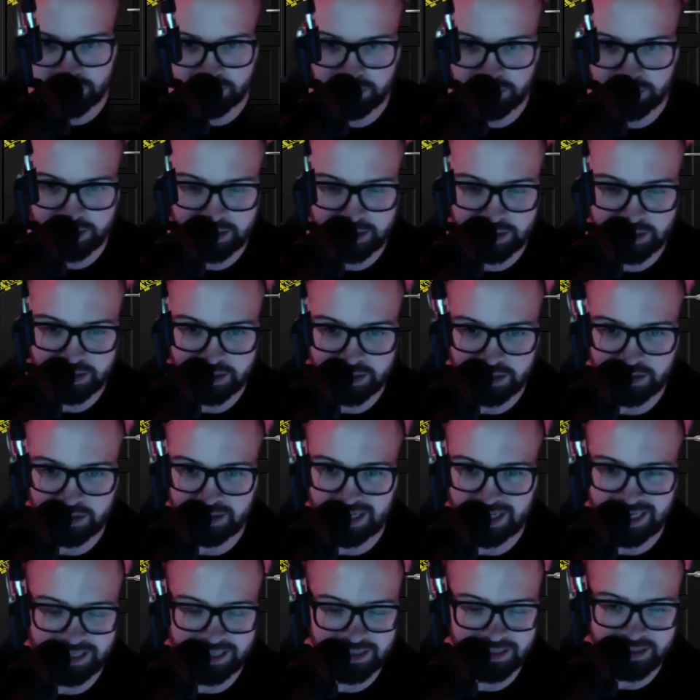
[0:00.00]
or anything. A
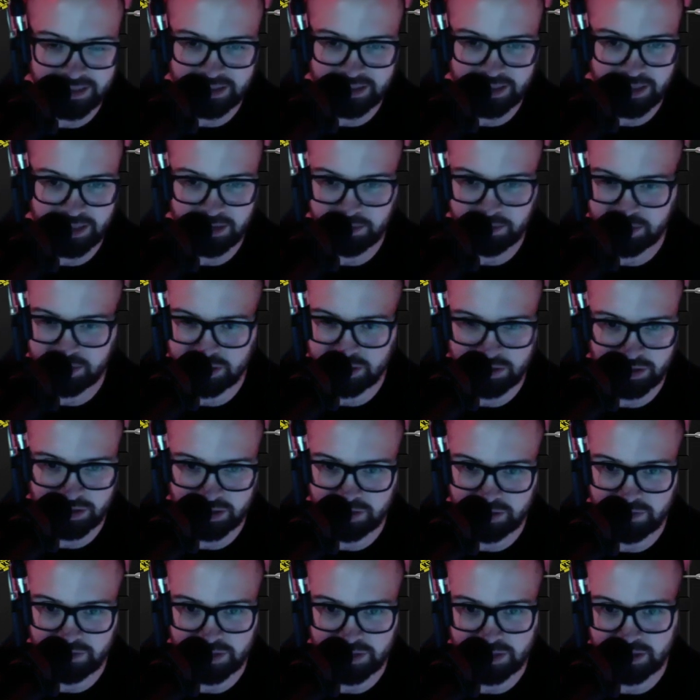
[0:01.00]
lot of these elements aren't
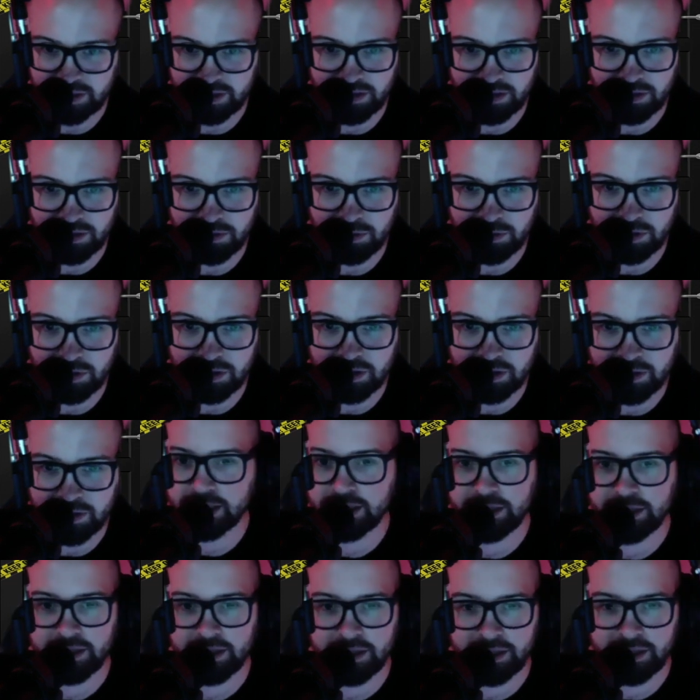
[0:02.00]
even in the new
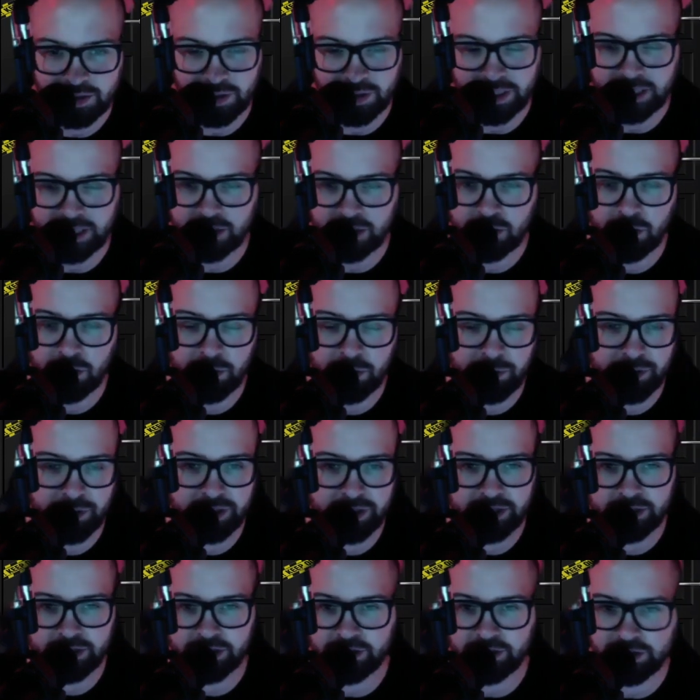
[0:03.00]
one. So I
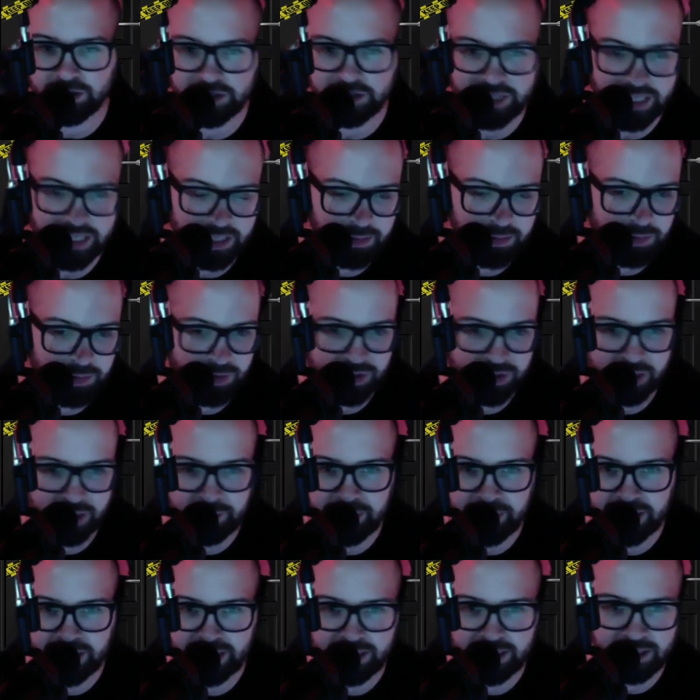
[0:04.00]
incorporated turntables.
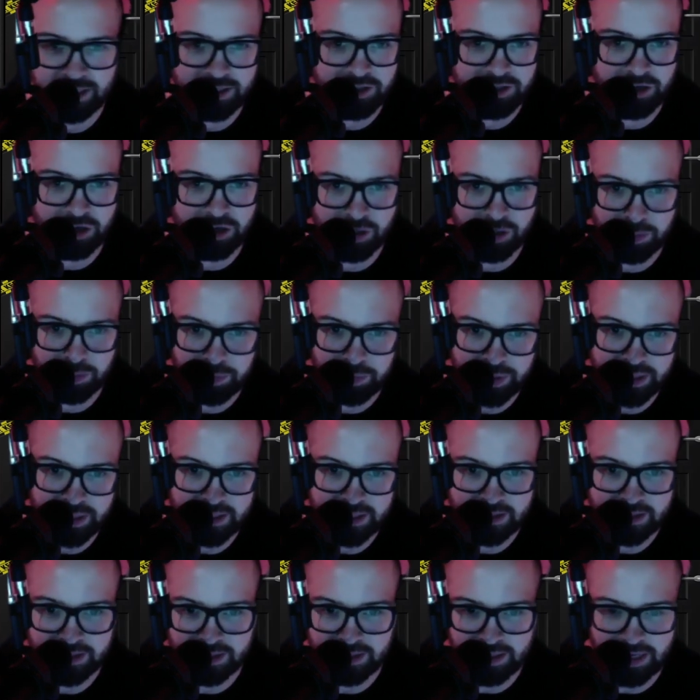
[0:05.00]
I made it a dark
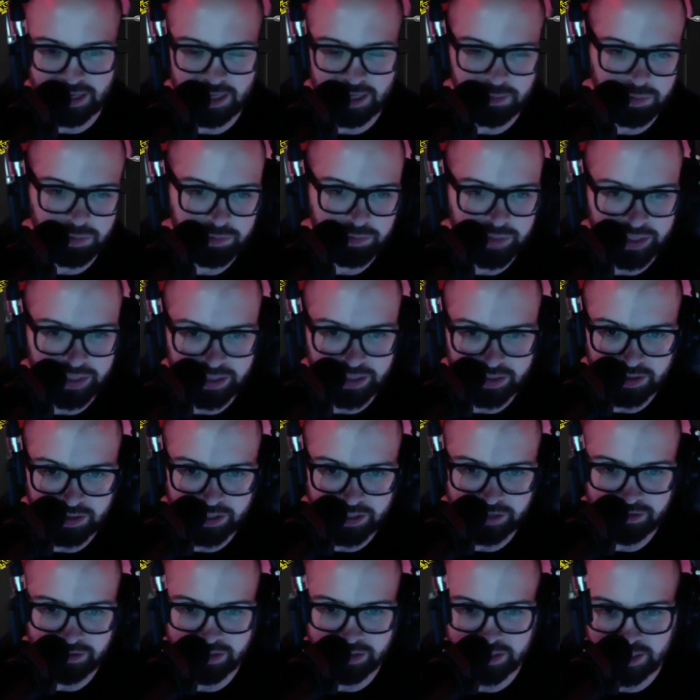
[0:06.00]
beat to complement the
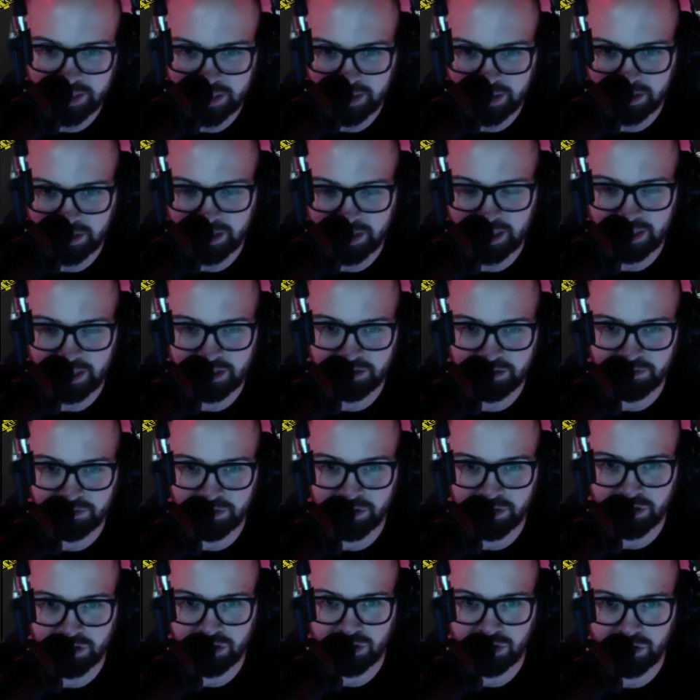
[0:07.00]
lyrics that are
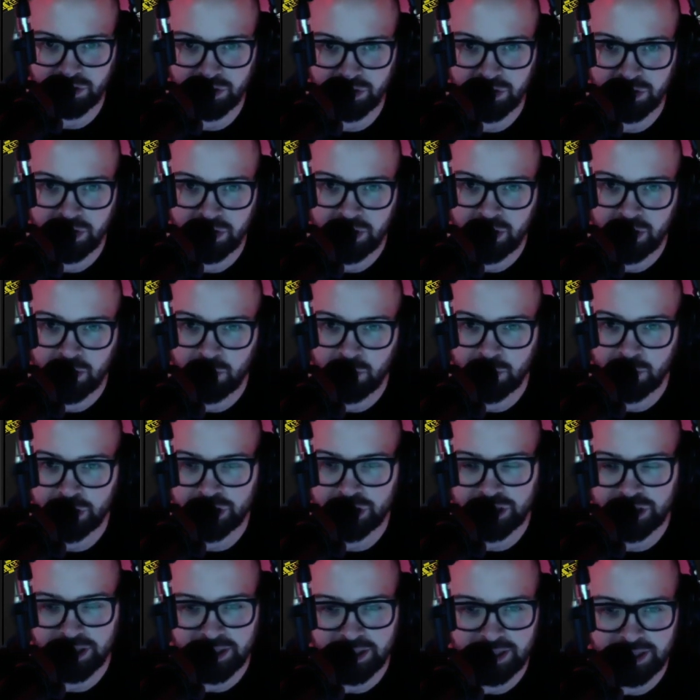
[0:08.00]
controversial,
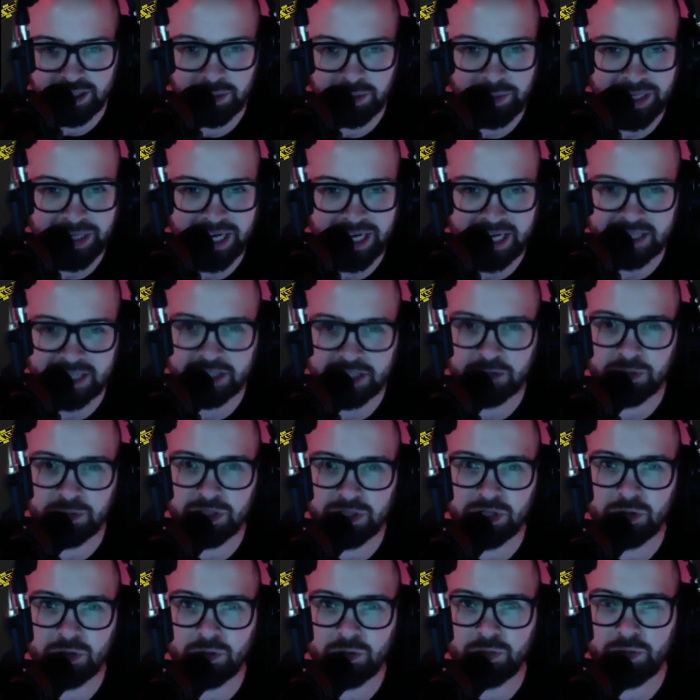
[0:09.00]
which, to be honest
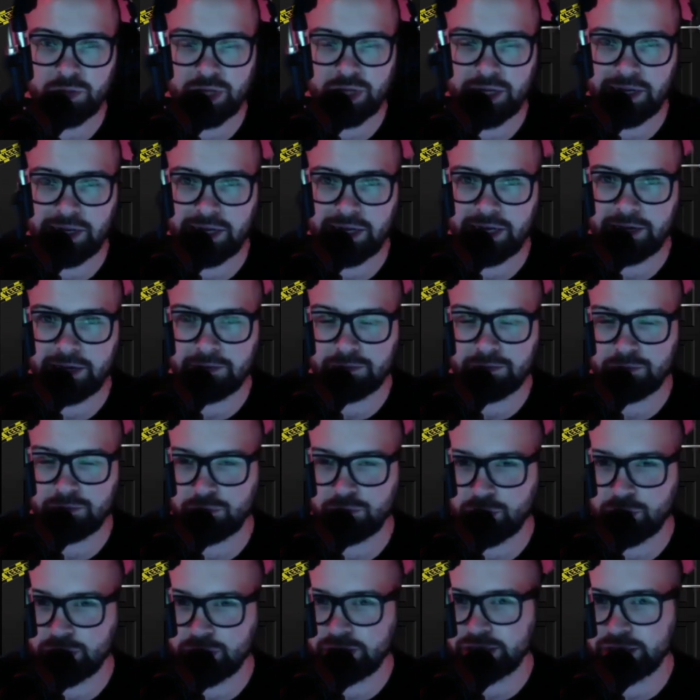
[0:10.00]
with you, it
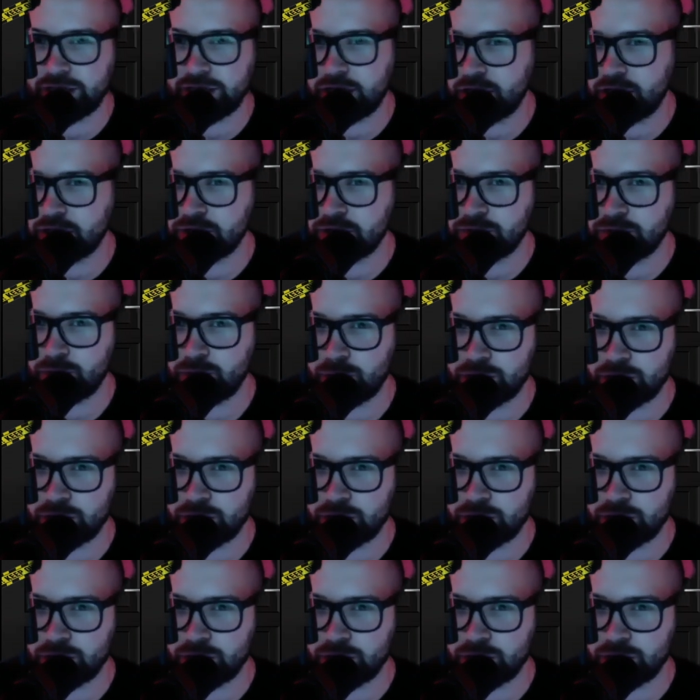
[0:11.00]
really could have